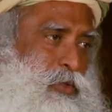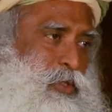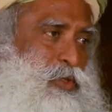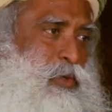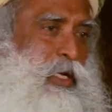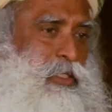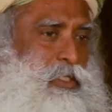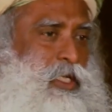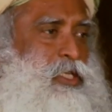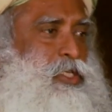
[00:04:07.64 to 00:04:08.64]
so that you'll get
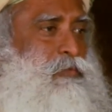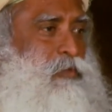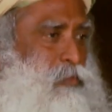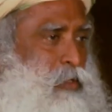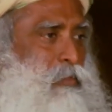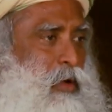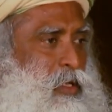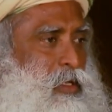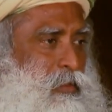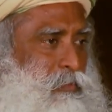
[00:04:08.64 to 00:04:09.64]
attention from somebody.